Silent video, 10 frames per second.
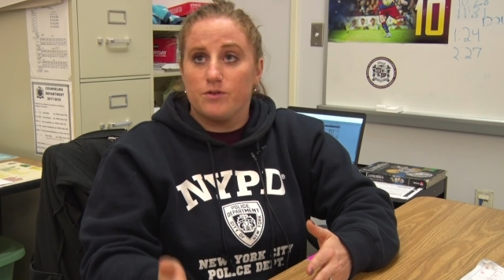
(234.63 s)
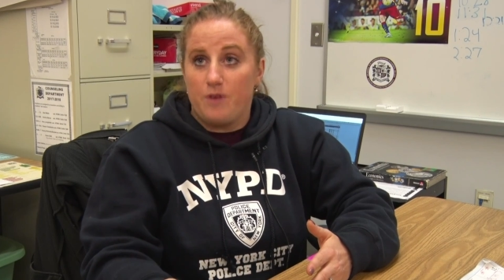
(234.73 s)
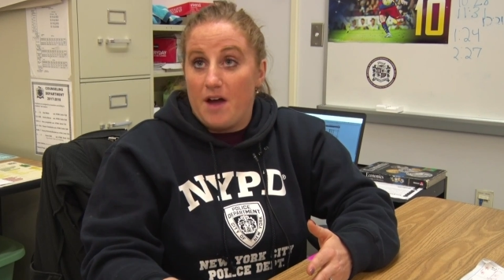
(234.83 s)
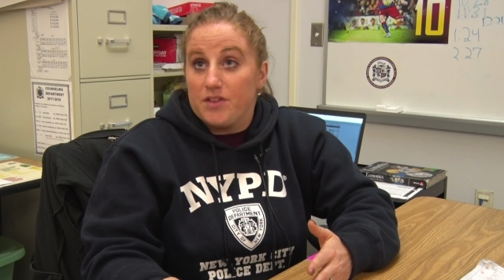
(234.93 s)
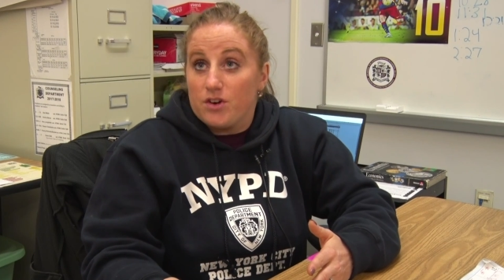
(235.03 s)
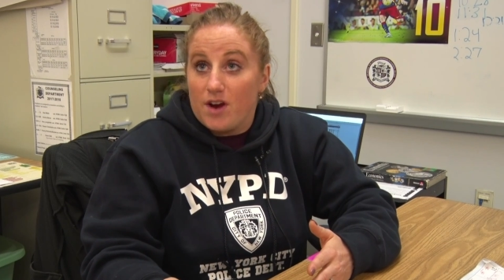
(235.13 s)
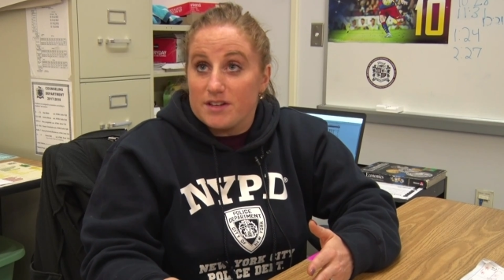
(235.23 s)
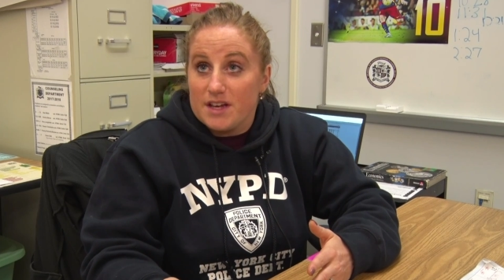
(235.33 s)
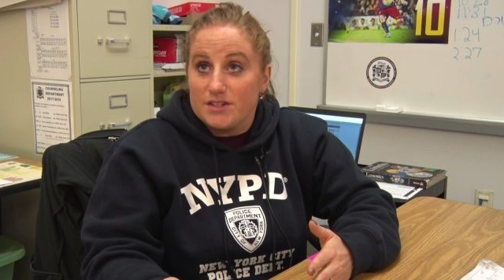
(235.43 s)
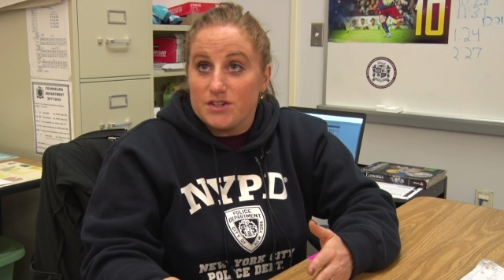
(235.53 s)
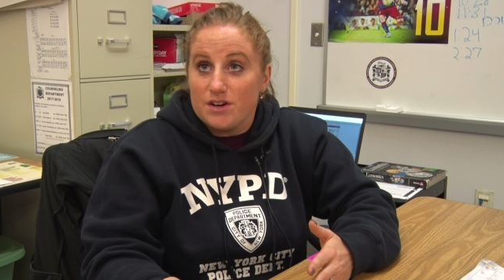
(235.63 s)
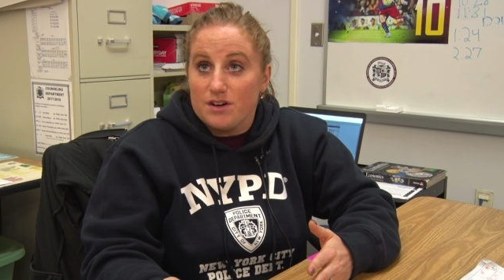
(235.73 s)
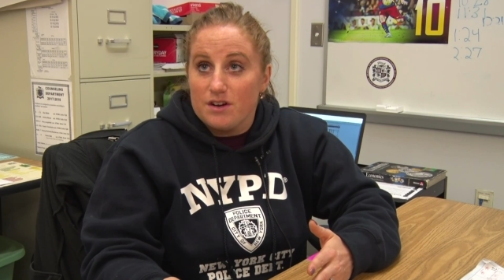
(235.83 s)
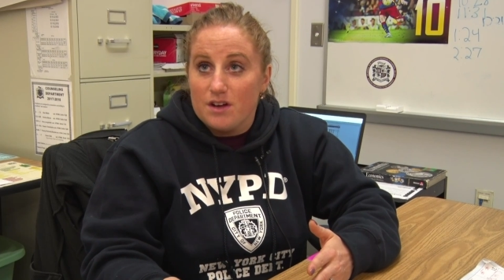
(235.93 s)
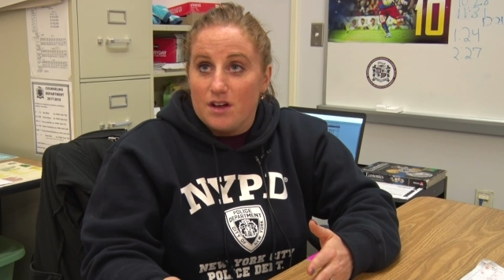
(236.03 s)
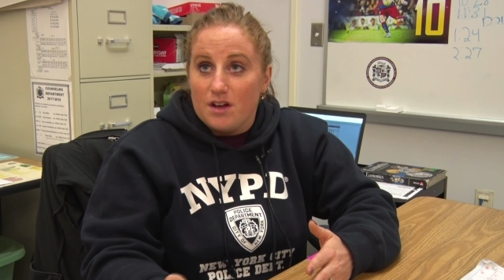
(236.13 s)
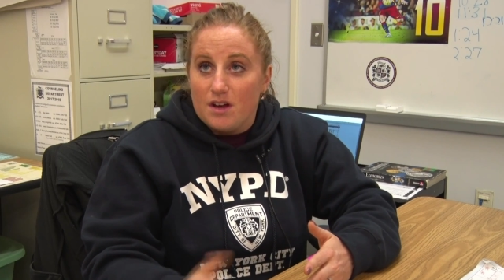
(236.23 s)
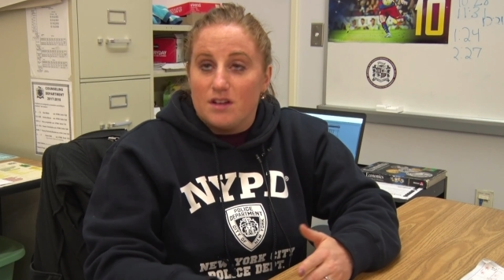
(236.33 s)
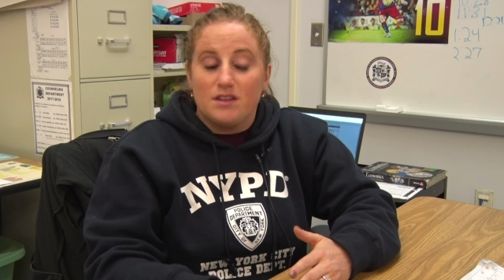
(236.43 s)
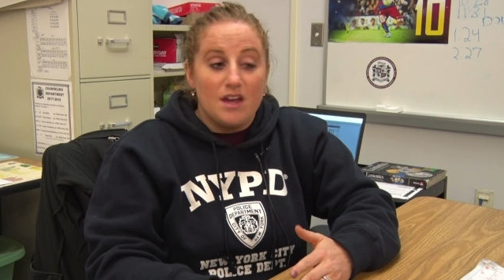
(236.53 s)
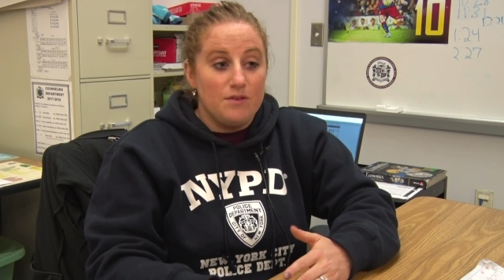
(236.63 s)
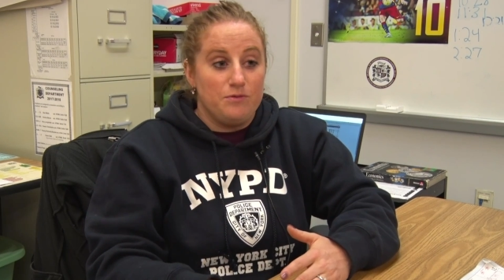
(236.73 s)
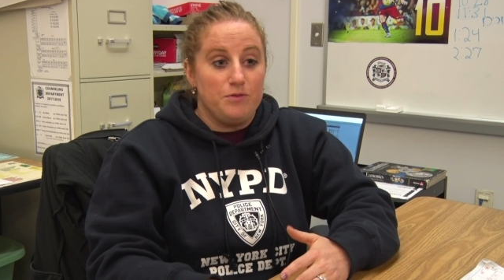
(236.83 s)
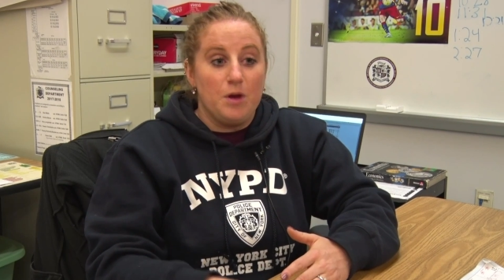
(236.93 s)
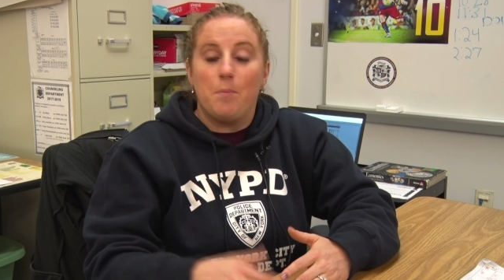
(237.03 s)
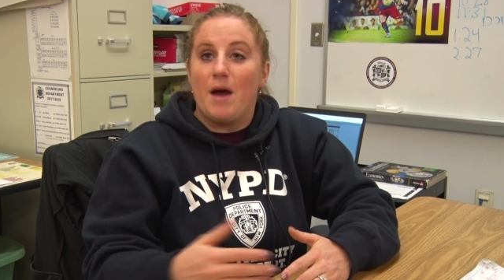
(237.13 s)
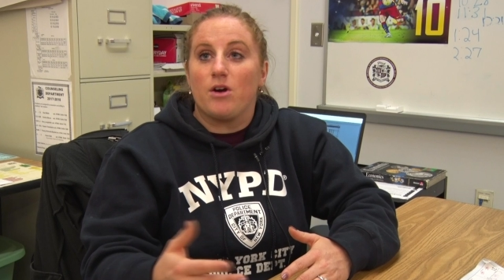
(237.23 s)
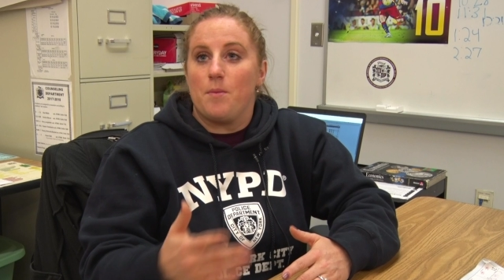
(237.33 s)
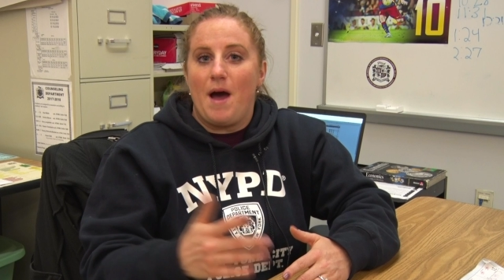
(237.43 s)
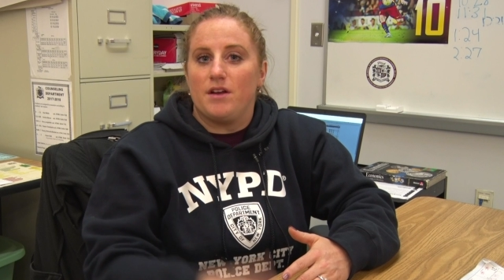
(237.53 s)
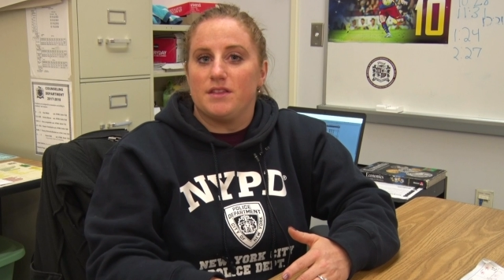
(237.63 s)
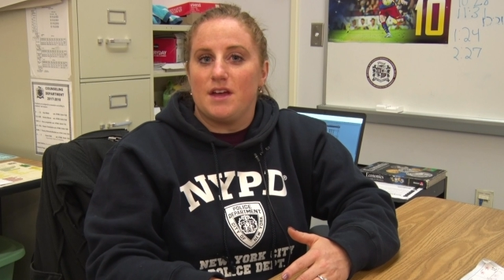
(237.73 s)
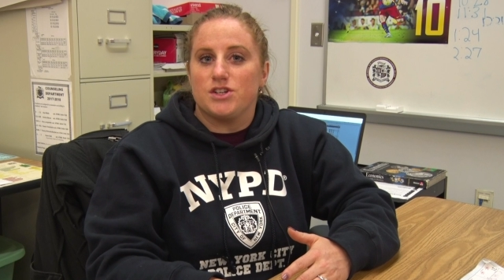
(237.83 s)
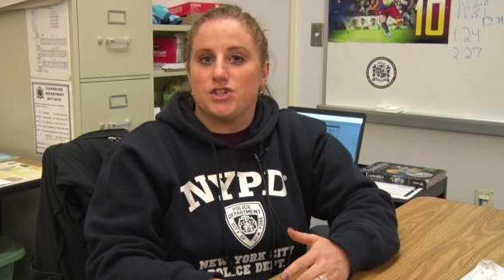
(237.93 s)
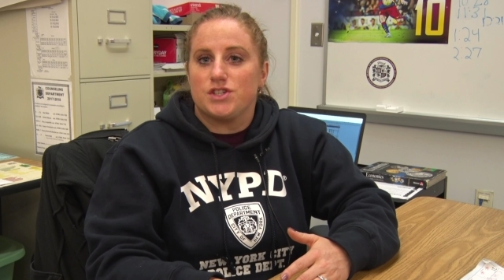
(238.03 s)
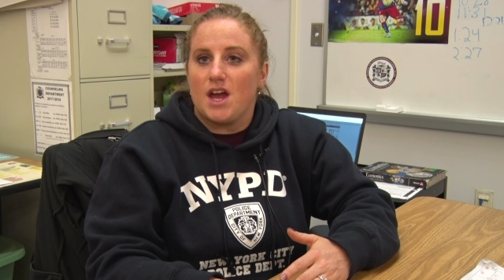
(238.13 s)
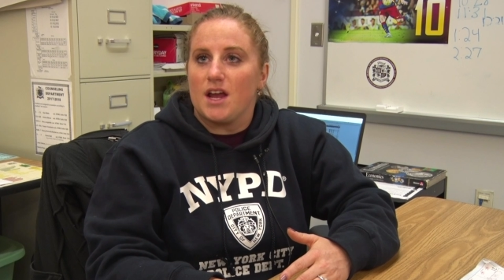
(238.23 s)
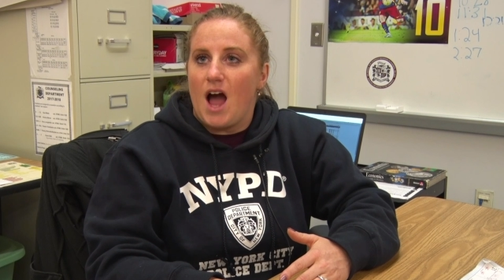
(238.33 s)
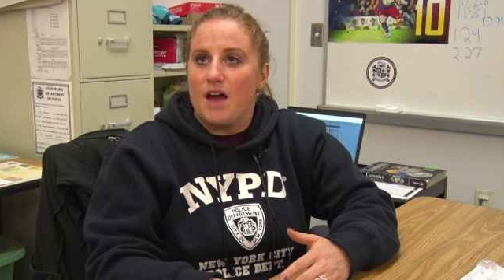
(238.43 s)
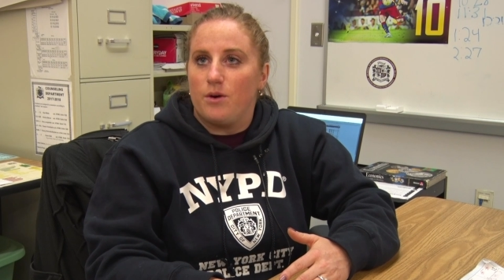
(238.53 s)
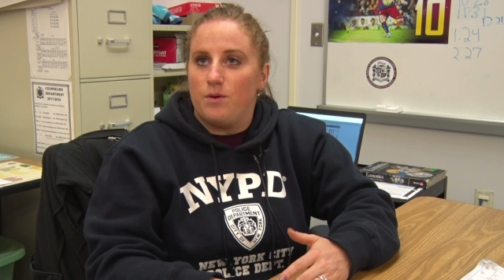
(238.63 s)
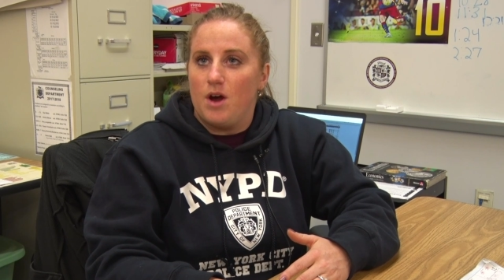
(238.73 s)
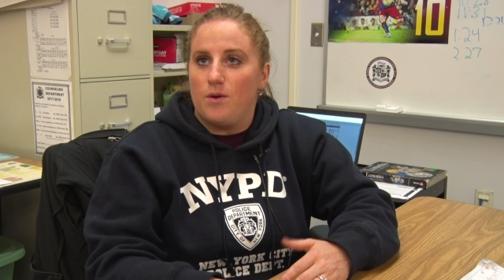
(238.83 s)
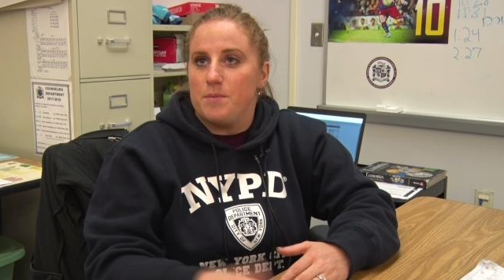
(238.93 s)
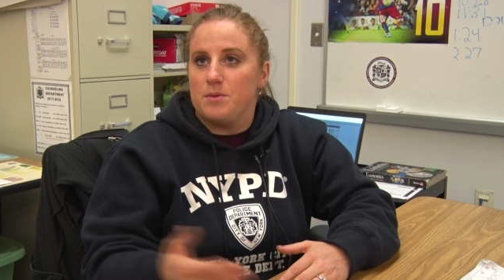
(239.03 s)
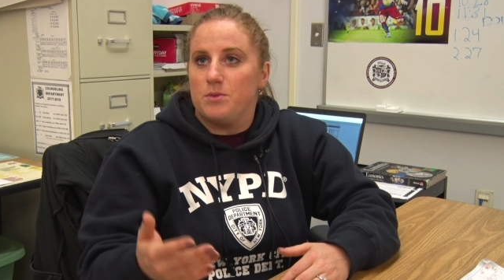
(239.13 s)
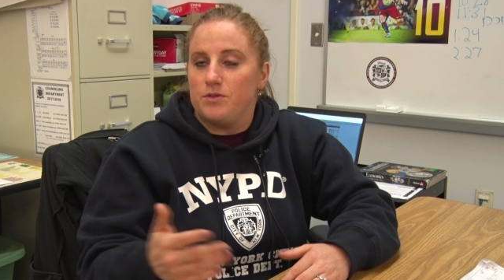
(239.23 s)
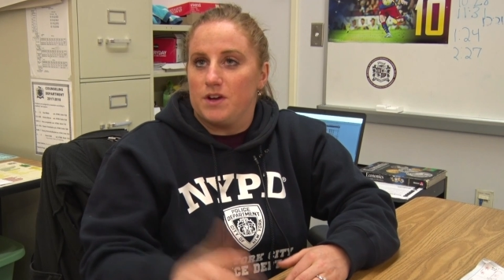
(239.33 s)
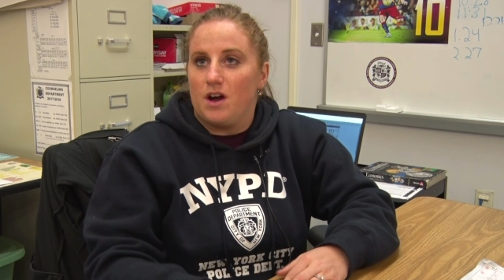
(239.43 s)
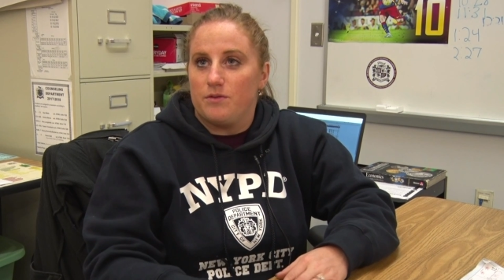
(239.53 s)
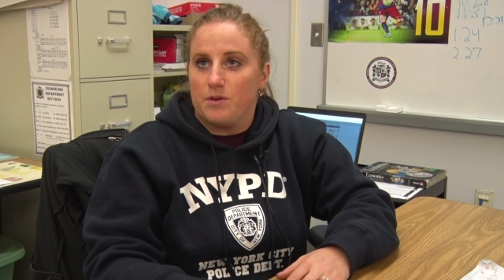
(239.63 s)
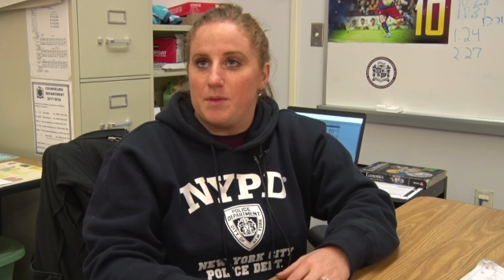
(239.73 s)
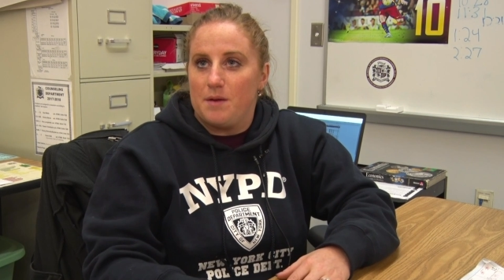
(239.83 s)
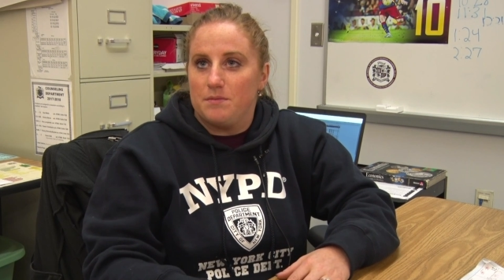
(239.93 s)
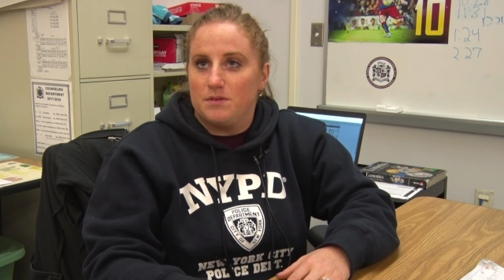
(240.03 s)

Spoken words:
find the correct answer, they feel better about it than just saying, I don't know, and me moving on from them.